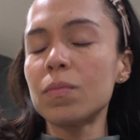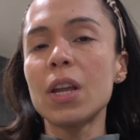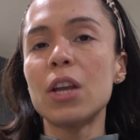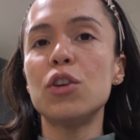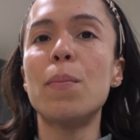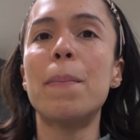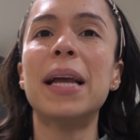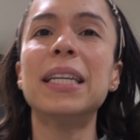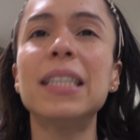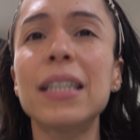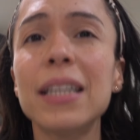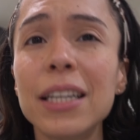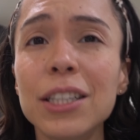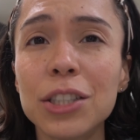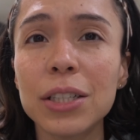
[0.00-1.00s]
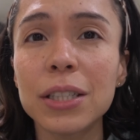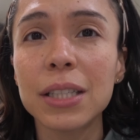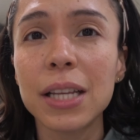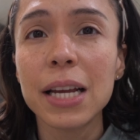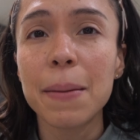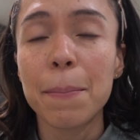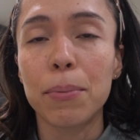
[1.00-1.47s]
you basically just
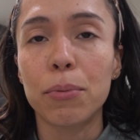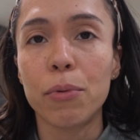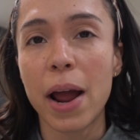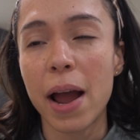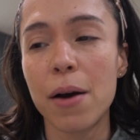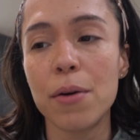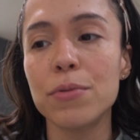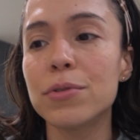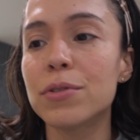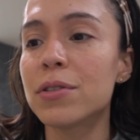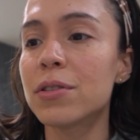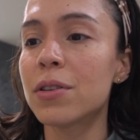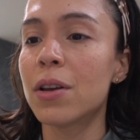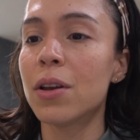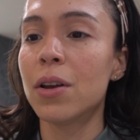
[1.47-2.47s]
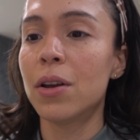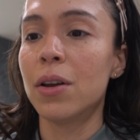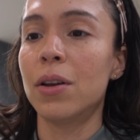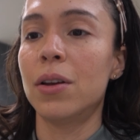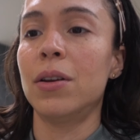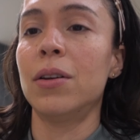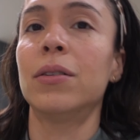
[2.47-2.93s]
like browse
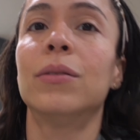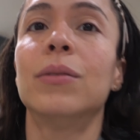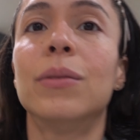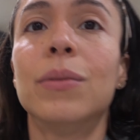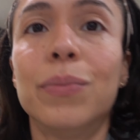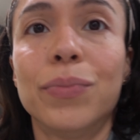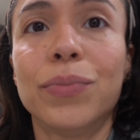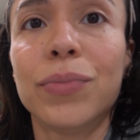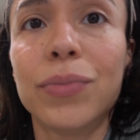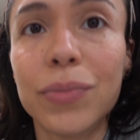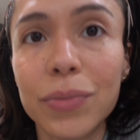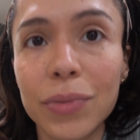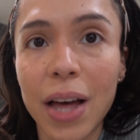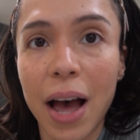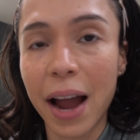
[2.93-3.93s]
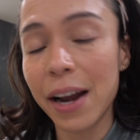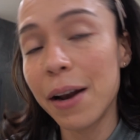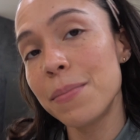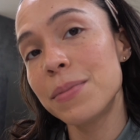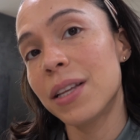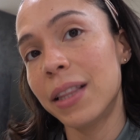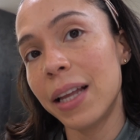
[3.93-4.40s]
the
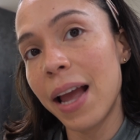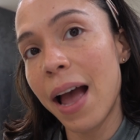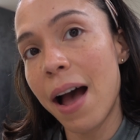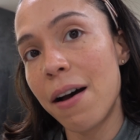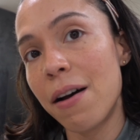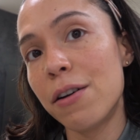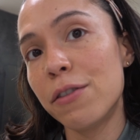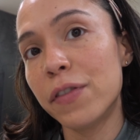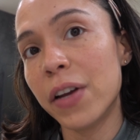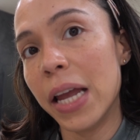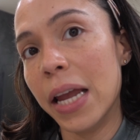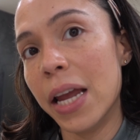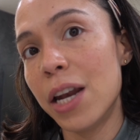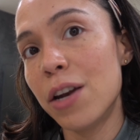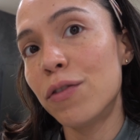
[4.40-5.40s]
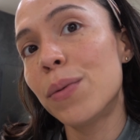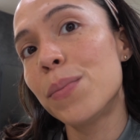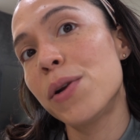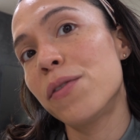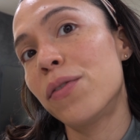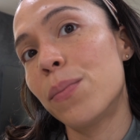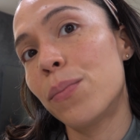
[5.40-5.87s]
items that they have in from
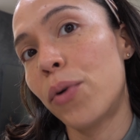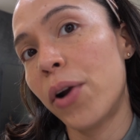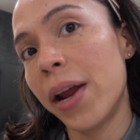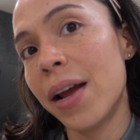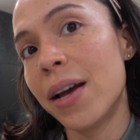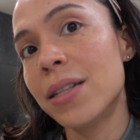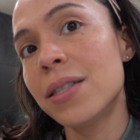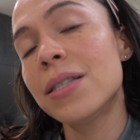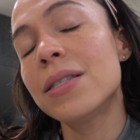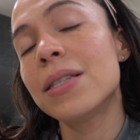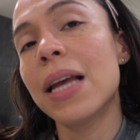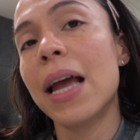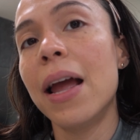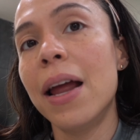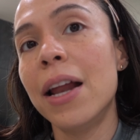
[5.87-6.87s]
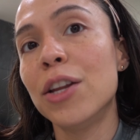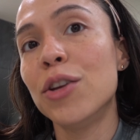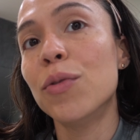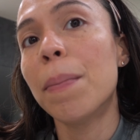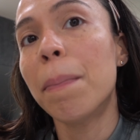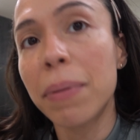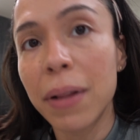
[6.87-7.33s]
different brands, and you
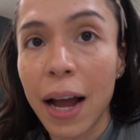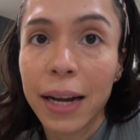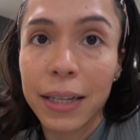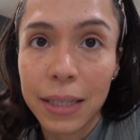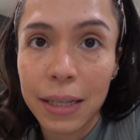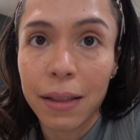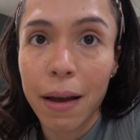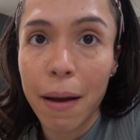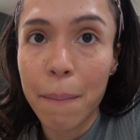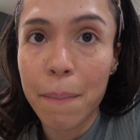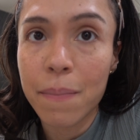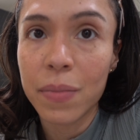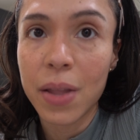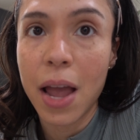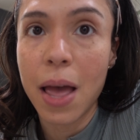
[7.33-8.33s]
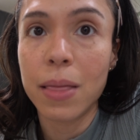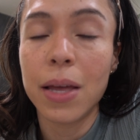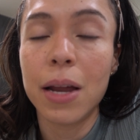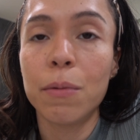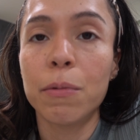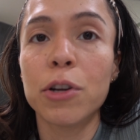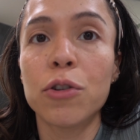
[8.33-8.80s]
apply to them. And
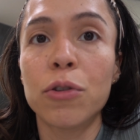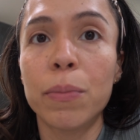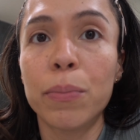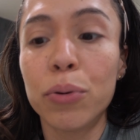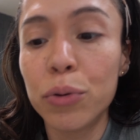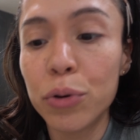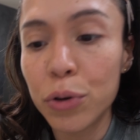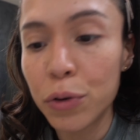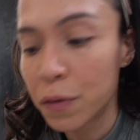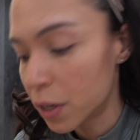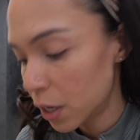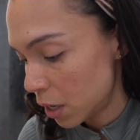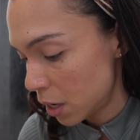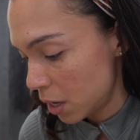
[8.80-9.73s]
then when you're approved,